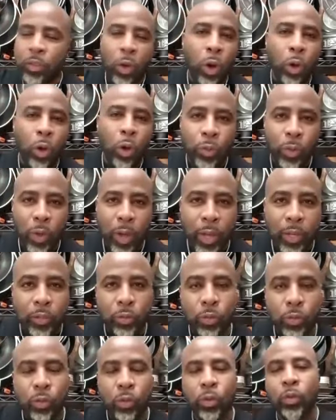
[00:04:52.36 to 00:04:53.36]
all through high
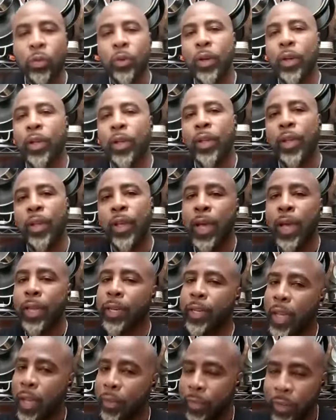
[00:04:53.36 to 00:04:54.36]
school. I
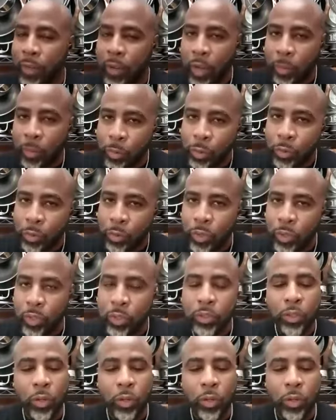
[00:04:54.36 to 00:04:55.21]
didn't have that opportunity.